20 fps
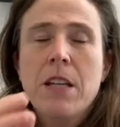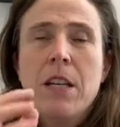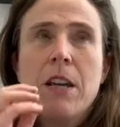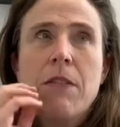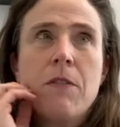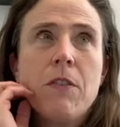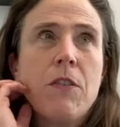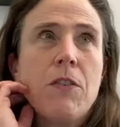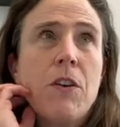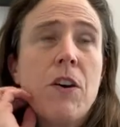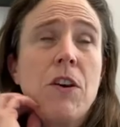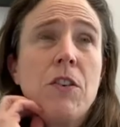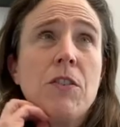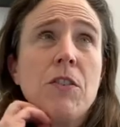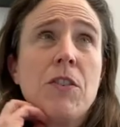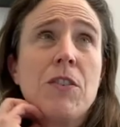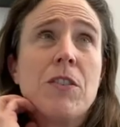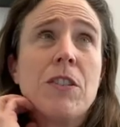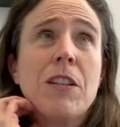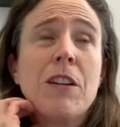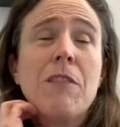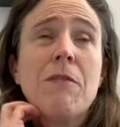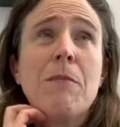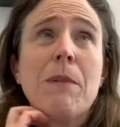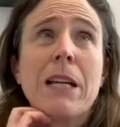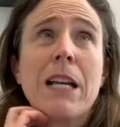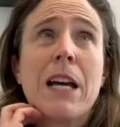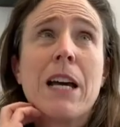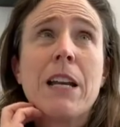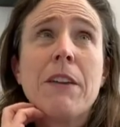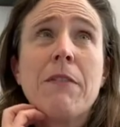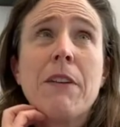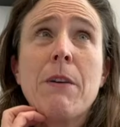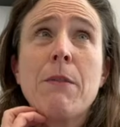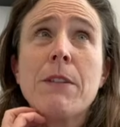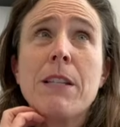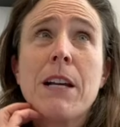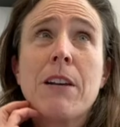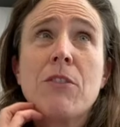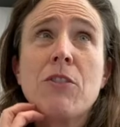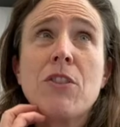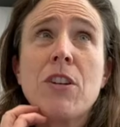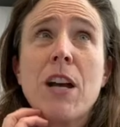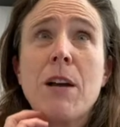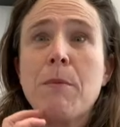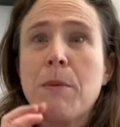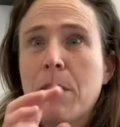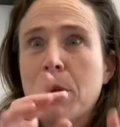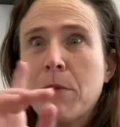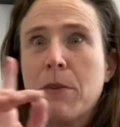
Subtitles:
If you thought to yourself, my God, if I was out shopping,